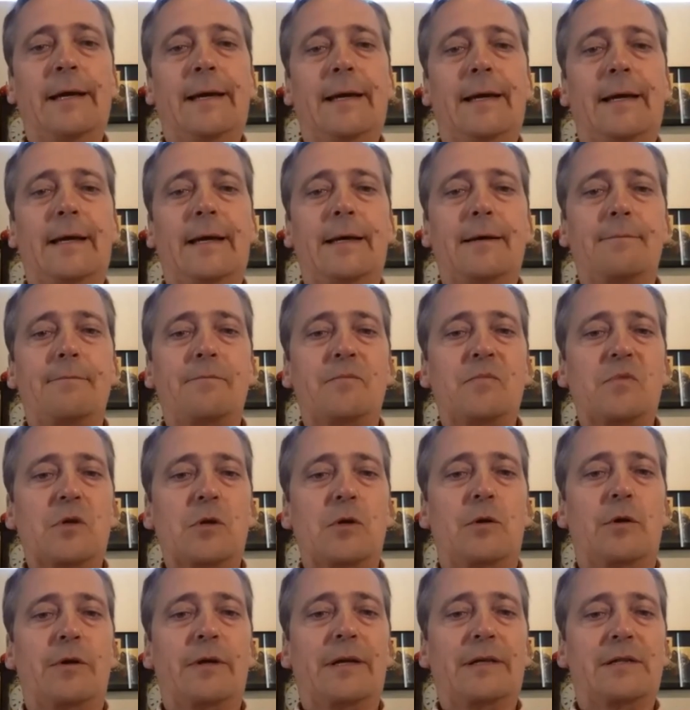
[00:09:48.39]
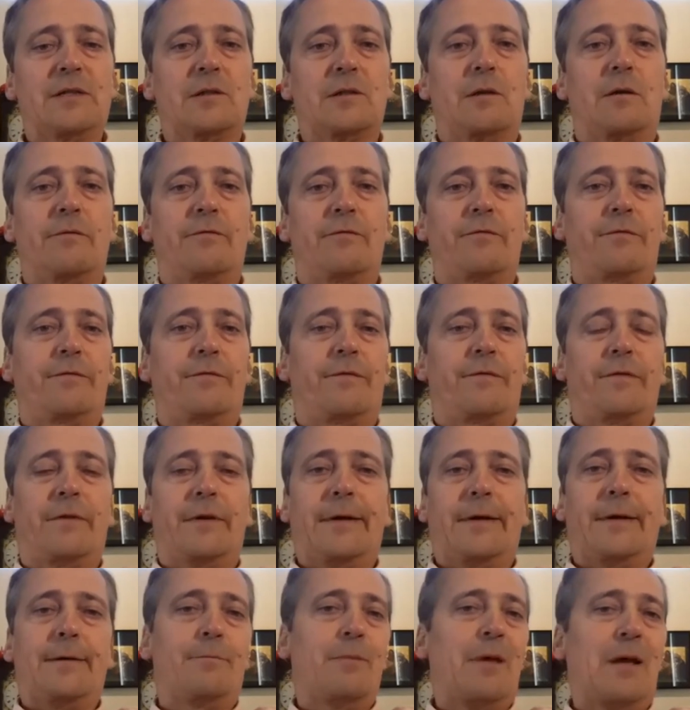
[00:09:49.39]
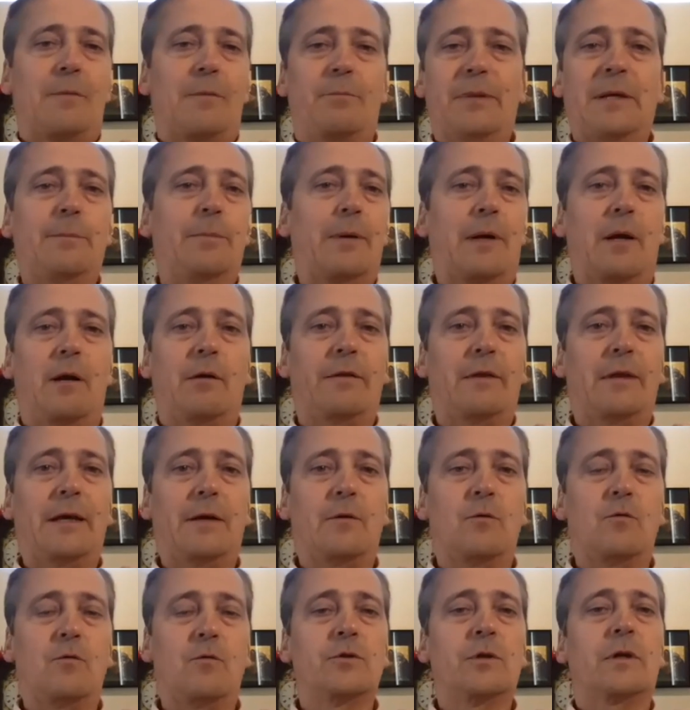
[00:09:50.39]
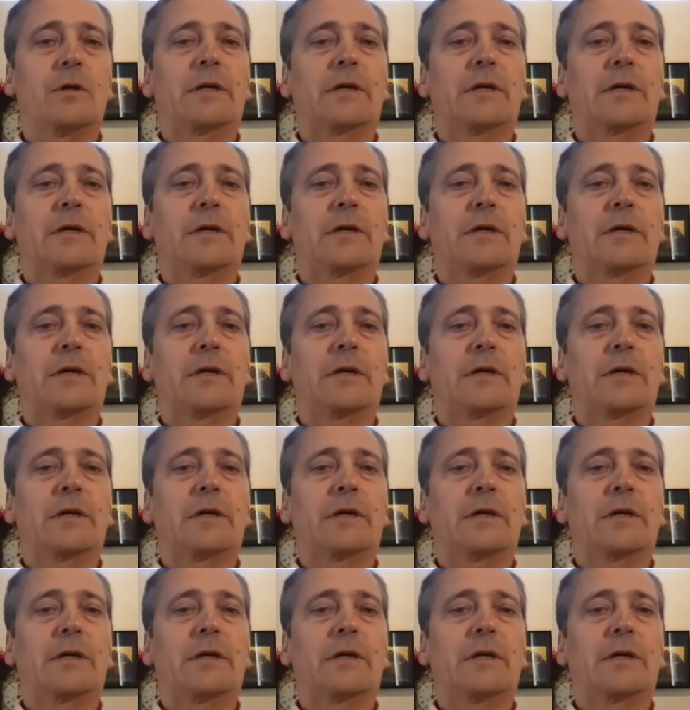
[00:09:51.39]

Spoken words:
there's sort of people out there who